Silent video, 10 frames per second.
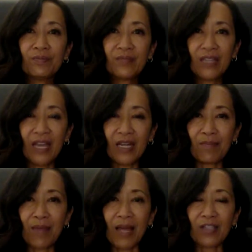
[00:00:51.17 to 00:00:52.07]
getting
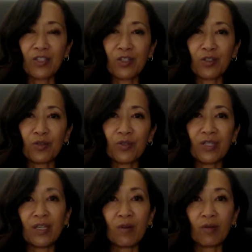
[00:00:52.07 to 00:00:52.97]
back to
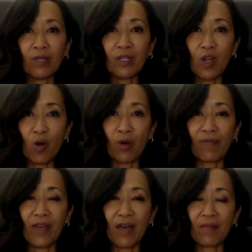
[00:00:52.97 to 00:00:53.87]
seeing what we know of
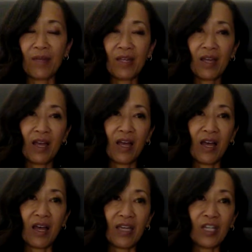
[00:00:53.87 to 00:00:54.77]

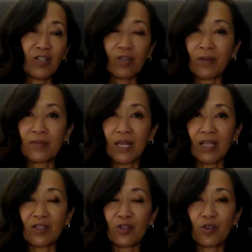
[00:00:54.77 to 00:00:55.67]
them. Injury
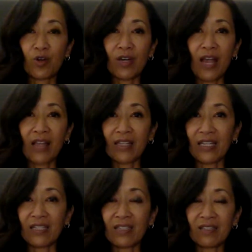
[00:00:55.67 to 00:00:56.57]
updates. Jordan
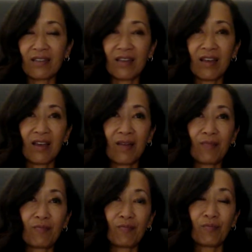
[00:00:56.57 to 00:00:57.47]
Elliott
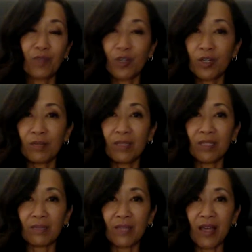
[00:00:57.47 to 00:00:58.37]
could miss
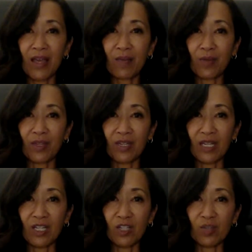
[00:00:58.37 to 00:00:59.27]
some time with a
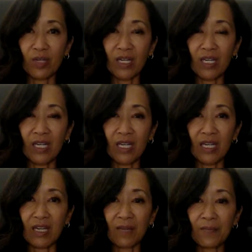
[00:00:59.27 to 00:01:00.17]
knee
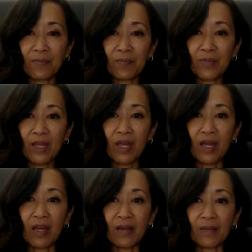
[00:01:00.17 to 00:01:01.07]
injury.
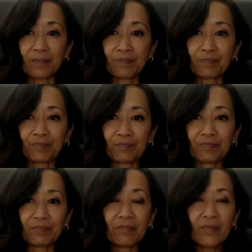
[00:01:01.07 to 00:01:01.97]
Um,
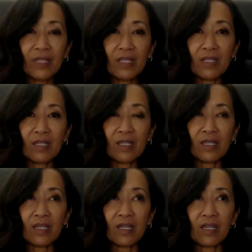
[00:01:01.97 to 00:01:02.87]

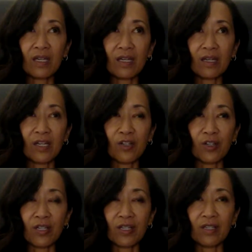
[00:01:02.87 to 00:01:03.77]
he injured
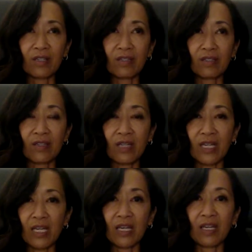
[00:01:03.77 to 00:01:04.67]
his
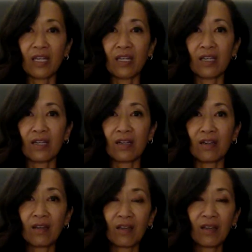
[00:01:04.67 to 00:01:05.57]
knee in
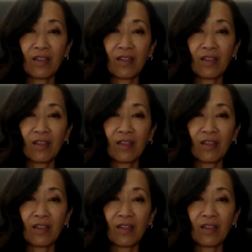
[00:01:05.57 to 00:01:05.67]
the